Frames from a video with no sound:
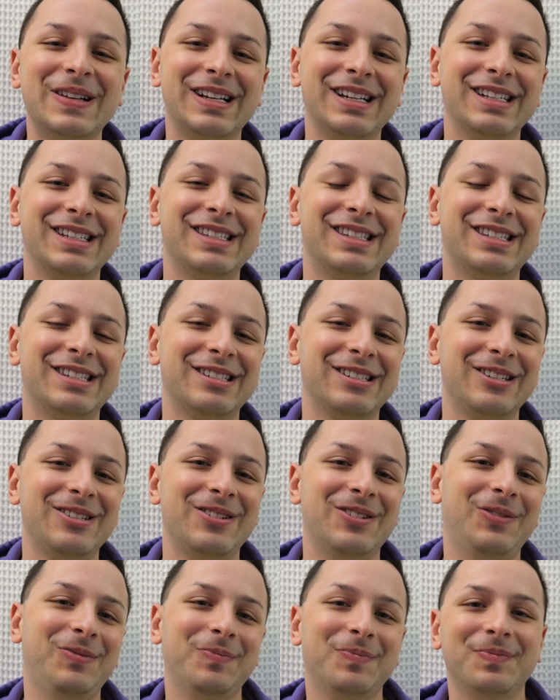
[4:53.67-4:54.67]
Because,
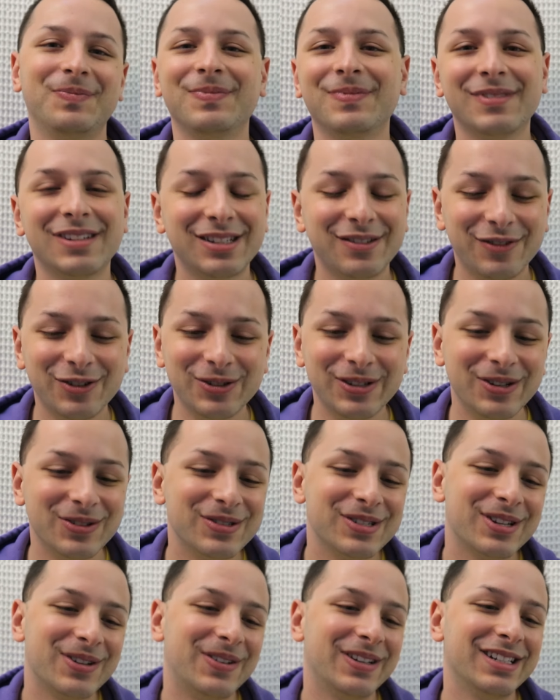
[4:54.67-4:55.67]
you know, a few
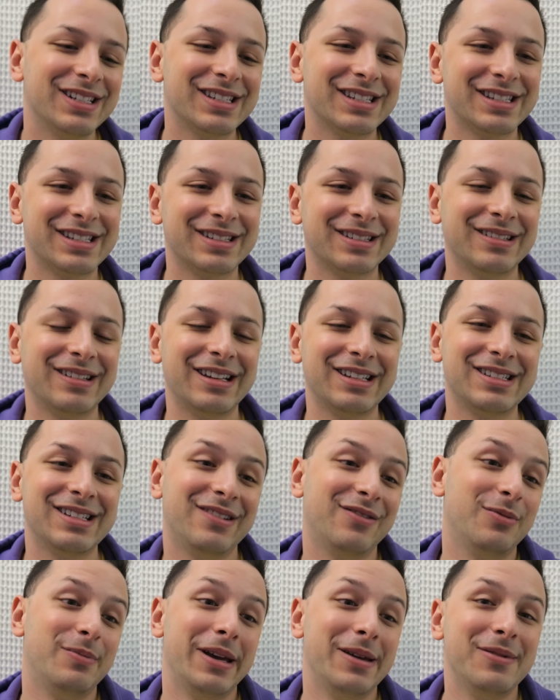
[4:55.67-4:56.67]
years ago, I guess I
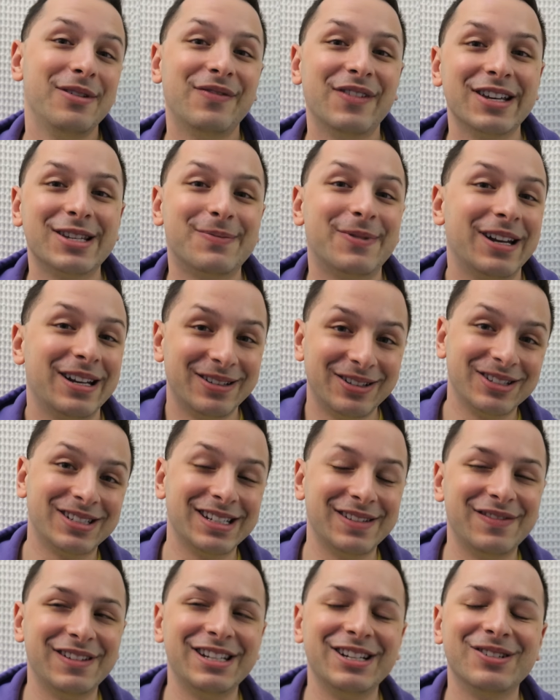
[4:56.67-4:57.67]
still have a baby face, but I
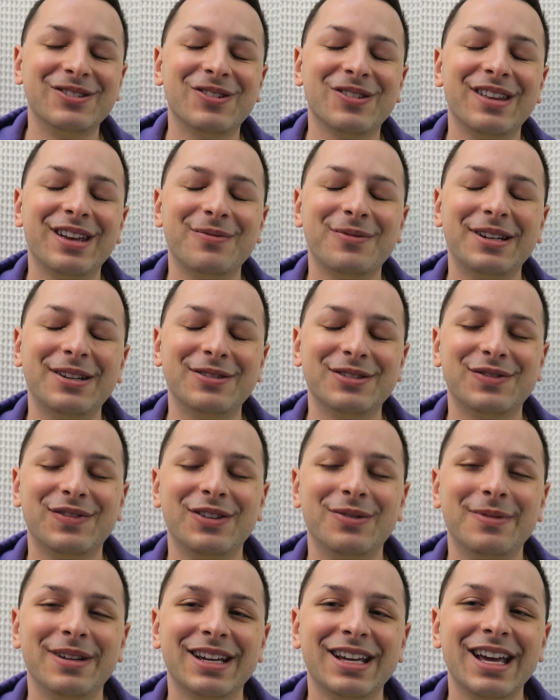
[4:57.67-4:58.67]
looked even younger than when I was
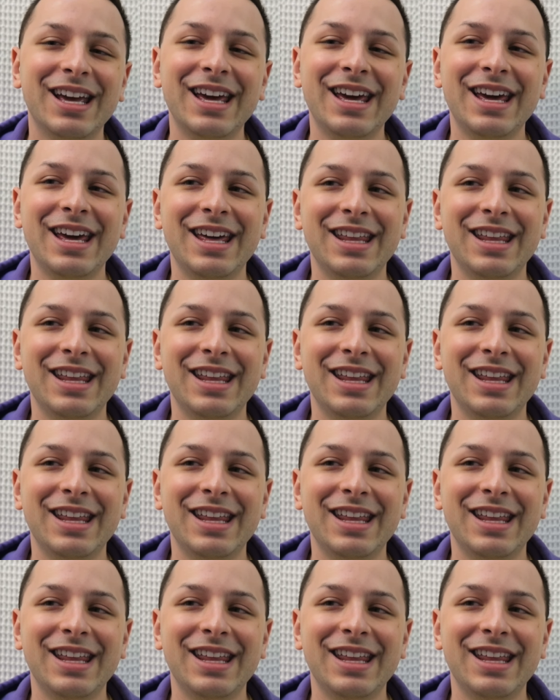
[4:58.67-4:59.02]
filming